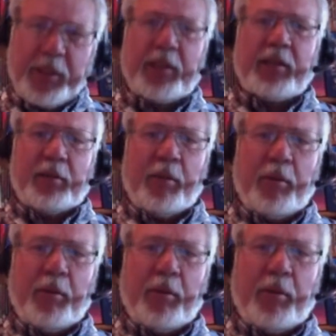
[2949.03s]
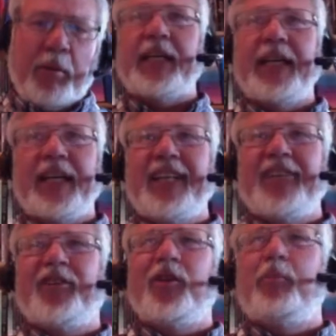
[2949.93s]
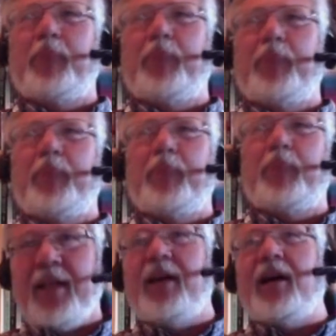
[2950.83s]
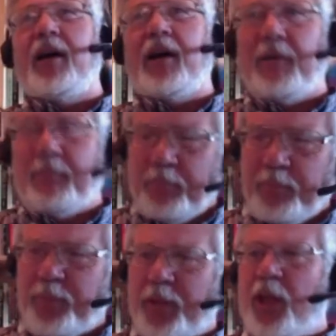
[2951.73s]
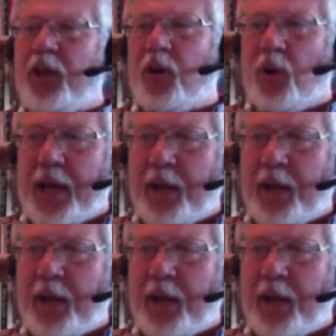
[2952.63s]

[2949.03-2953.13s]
in their poverty to be uh, you know, a